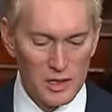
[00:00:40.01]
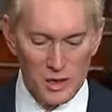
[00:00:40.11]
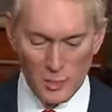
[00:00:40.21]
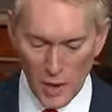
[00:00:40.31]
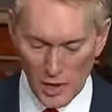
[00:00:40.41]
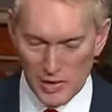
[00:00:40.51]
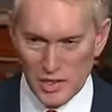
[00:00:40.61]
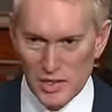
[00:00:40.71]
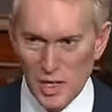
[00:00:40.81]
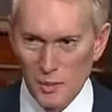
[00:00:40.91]
The
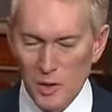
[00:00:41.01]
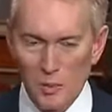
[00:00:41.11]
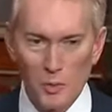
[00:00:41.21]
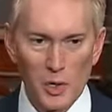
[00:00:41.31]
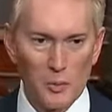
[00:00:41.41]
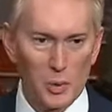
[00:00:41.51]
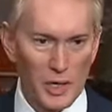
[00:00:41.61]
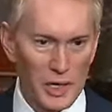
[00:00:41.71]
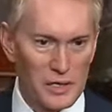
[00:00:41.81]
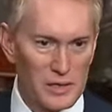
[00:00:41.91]
policies that have been put in
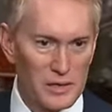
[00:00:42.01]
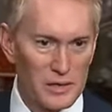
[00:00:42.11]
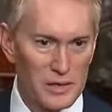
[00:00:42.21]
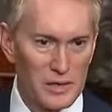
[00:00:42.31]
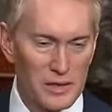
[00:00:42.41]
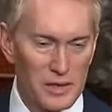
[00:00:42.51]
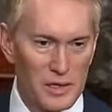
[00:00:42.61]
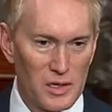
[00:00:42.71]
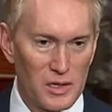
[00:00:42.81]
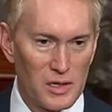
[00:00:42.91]
place
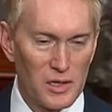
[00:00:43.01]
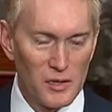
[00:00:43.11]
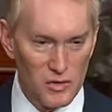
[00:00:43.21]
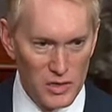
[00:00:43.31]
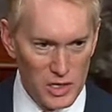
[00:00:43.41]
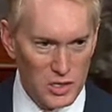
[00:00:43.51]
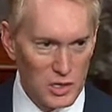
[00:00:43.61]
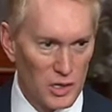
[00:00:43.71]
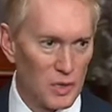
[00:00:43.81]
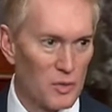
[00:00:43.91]
this
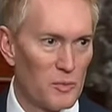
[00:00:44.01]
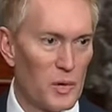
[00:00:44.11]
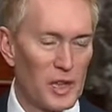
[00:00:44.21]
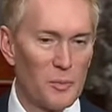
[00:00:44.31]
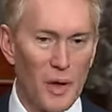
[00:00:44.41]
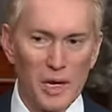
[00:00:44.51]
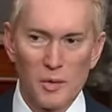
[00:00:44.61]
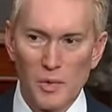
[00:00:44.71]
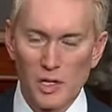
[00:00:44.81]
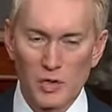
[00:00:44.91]
year by the Biden
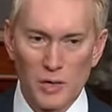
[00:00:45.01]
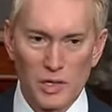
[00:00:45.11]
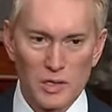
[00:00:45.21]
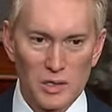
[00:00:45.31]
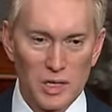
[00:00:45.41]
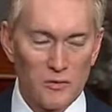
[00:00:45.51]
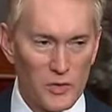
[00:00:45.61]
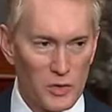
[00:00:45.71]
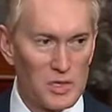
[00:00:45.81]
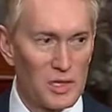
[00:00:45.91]
administration and
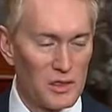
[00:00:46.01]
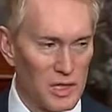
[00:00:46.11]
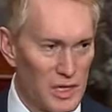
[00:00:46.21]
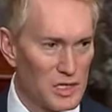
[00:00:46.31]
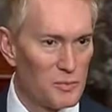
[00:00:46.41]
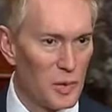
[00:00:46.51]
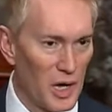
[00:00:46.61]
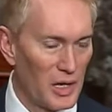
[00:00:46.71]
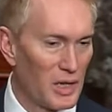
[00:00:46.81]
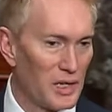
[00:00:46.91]
folks in this
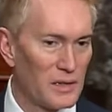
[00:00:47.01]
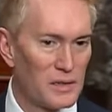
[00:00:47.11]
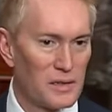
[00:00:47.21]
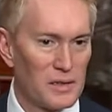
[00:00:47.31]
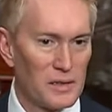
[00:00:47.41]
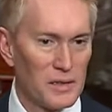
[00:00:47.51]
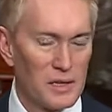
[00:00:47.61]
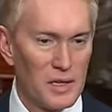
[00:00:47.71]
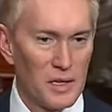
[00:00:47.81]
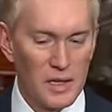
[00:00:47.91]
body
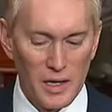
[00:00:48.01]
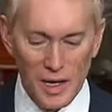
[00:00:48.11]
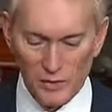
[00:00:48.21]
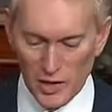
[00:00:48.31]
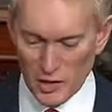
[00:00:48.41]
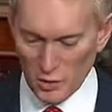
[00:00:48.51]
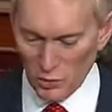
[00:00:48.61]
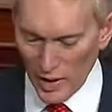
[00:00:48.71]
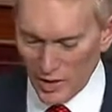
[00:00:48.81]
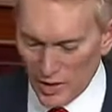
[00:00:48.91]
have led
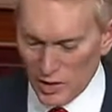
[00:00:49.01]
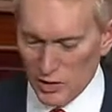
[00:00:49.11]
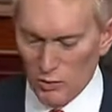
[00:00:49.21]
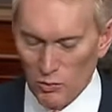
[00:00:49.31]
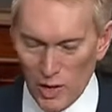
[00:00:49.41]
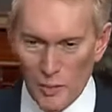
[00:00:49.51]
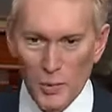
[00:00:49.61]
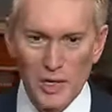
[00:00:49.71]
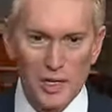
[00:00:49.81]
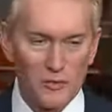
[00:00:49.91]
directly to
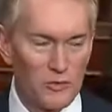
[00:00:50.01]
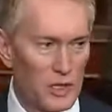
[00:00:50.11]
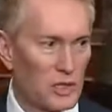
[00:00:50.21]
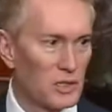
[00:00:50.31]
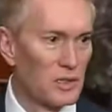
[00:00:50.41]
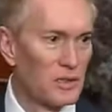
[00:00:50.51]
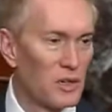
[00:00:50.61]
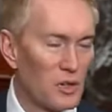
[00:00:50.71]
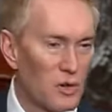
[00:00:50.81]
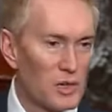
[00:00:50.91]
rampant inflation
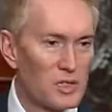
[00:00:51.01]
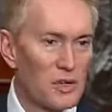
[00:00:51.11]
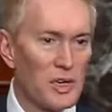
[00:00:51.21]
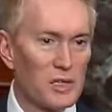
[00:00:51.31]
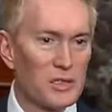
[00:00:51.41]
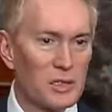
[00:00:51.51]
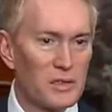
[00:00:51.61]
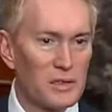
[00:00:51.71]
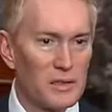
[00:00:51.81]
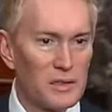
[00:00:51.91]
across our nation
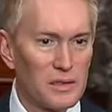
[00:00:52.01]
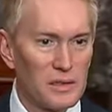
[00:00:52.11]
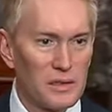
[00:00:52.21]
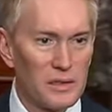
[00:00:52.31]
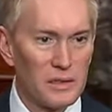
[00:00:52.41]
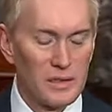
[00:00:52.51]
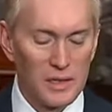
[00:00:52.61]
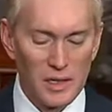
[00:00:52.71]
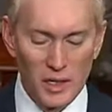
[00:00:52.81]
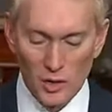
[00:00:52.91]

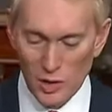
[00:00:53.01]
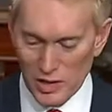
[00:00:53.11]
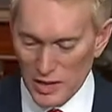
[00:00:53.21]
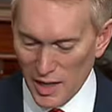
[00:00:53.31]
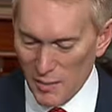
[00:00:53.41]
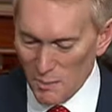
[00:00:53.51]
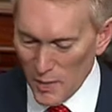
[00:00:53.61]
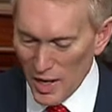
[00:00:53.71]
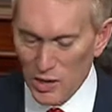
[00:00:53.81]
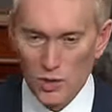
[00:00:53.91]
and are causing a
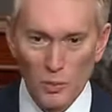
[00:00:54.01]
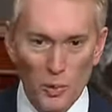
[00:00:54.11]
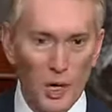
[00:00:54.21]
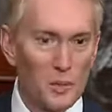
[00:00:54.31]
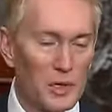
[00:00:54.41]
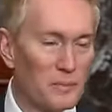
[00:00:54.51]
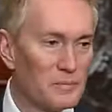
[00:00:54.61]
major problem.